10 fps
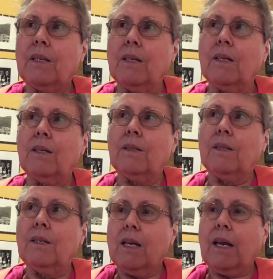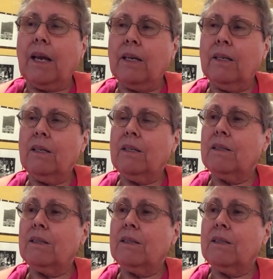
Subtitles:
And